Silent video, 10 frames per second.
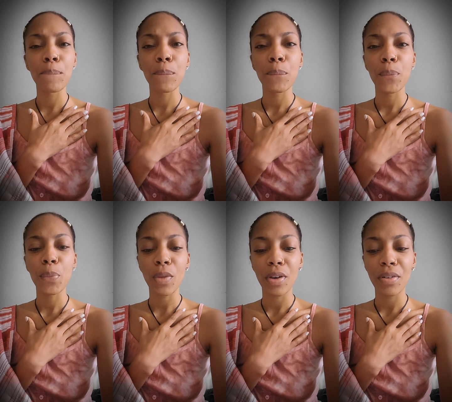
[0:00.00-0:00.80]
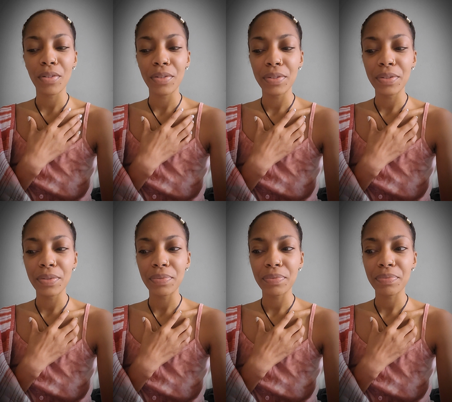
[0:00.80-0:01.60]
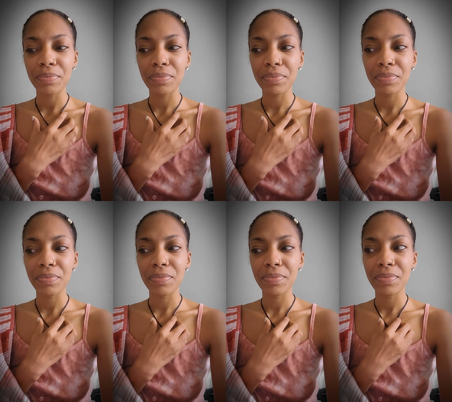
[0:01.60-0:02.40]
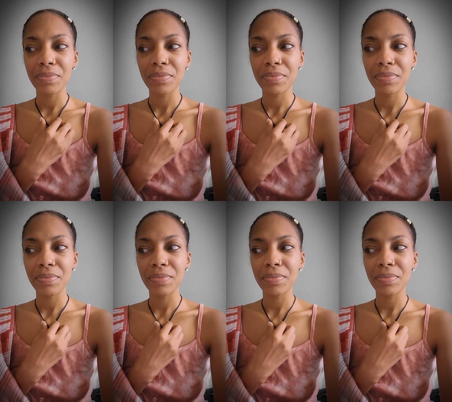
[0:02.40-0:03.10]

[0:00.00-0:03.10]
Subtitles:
Nobody speaks.